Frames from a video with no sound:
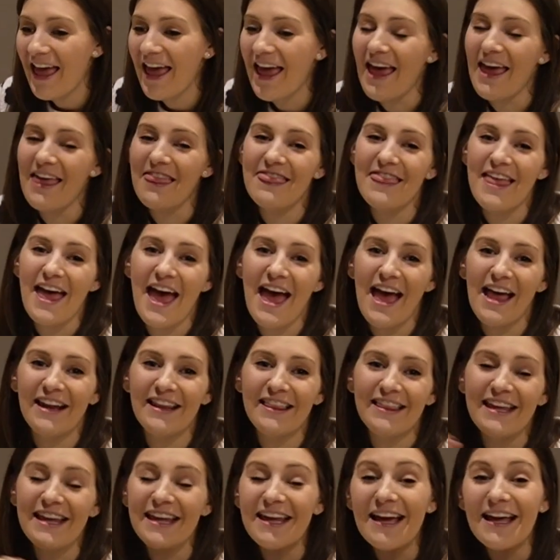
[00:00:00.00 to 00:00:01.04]
And then
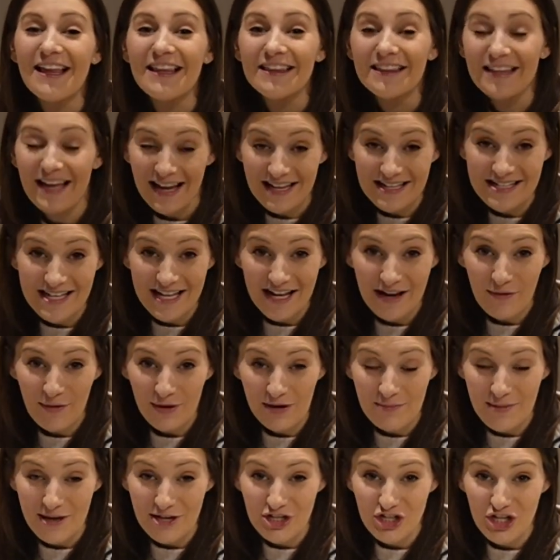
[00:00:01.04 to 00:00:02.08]
the last thing I want to
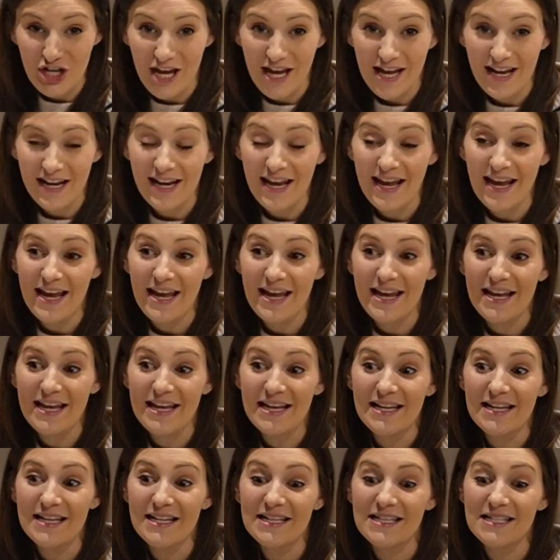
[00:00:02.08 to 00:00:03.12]
mention
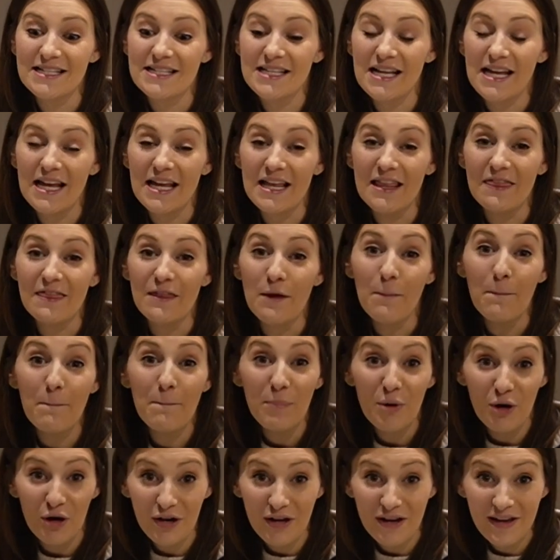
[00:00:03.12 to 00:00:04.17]
is in the
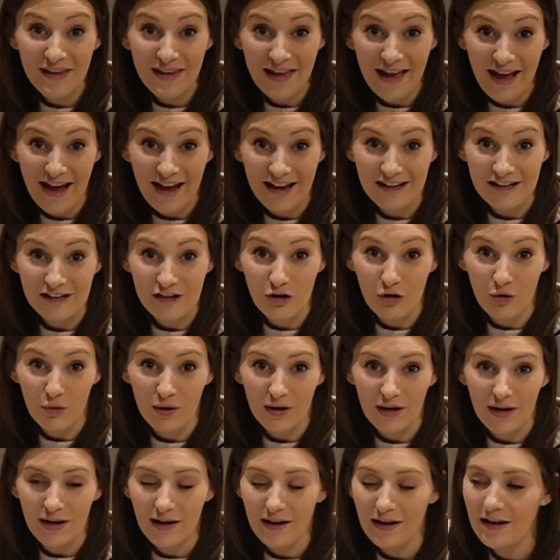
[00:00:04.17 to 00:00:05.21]
book
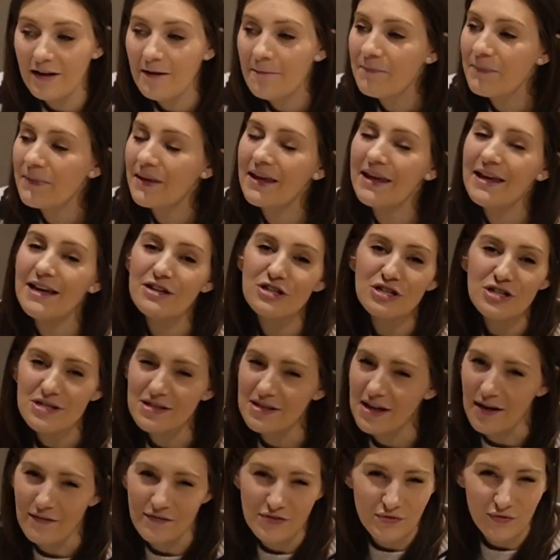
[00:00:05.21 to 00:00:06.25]
category. He just
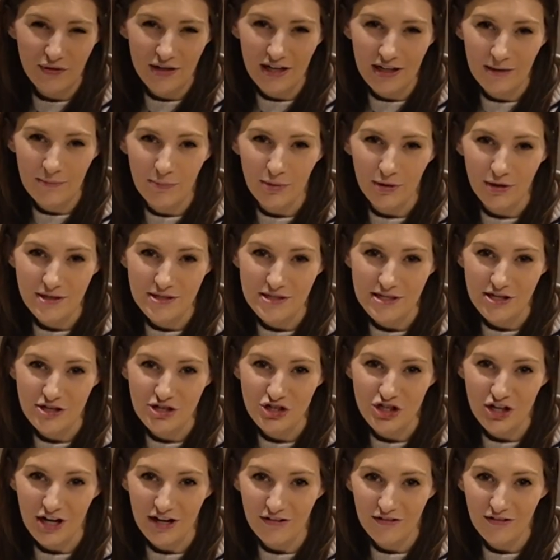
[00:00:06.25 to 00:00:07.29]
loves reading books in
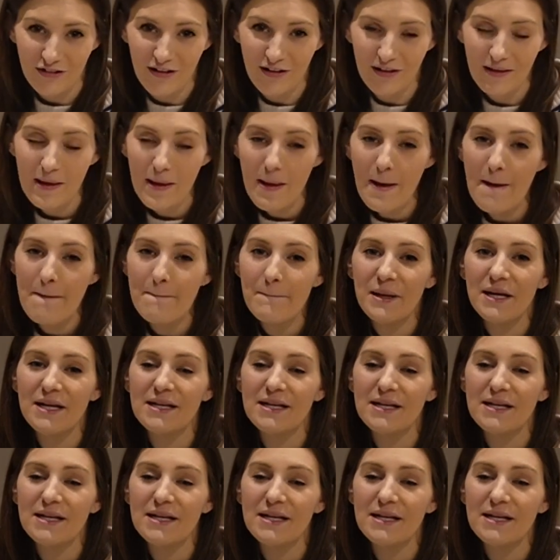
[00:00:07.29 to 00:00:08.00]
general, but